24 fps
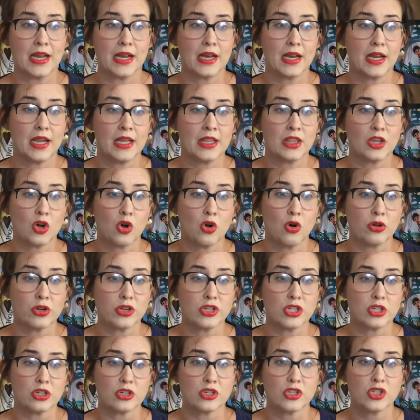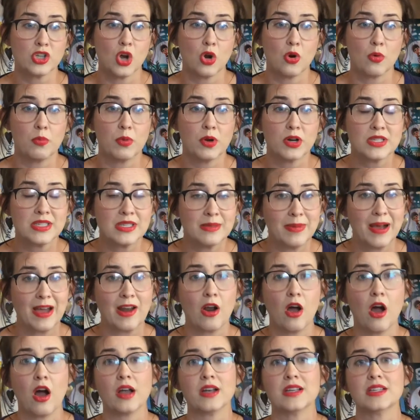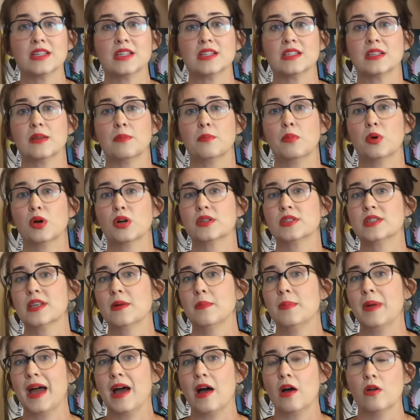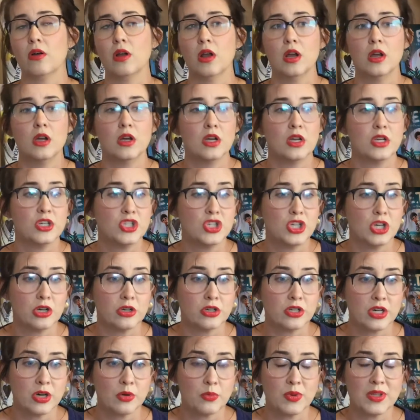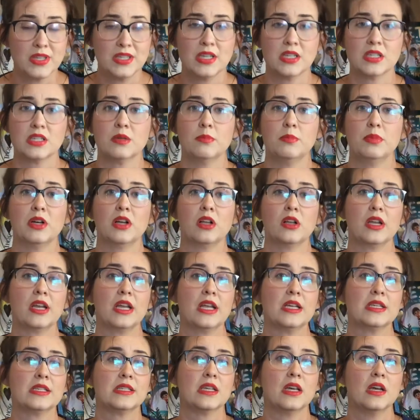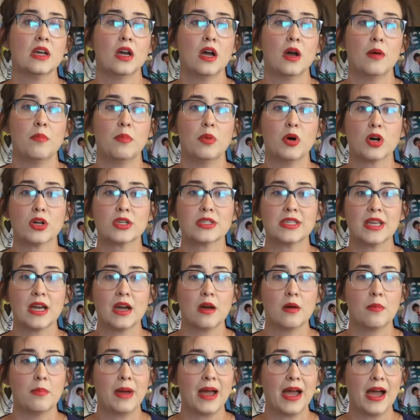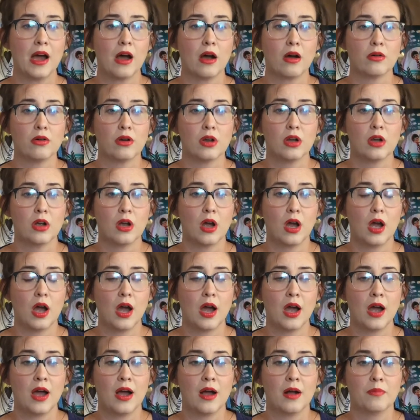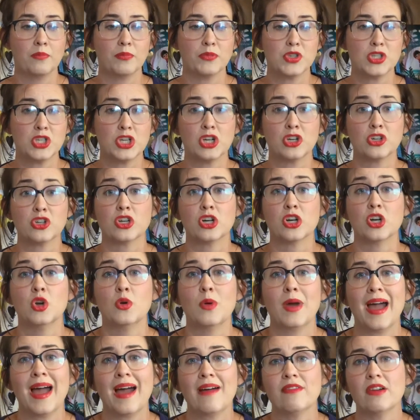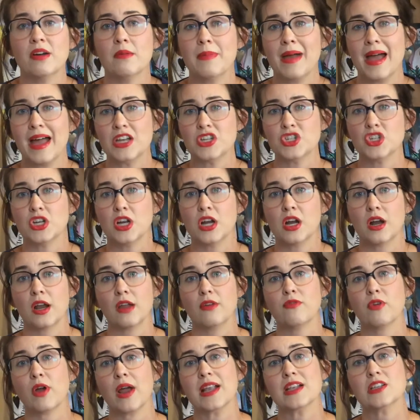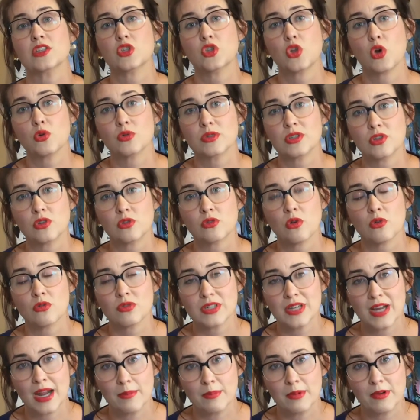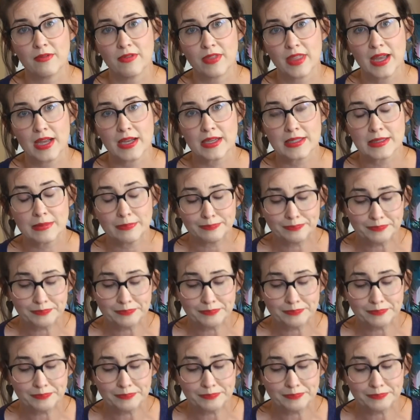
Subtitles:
in the culture. So books about autism, books about children with disabilities, books about children who have imaginary friends, those type of things.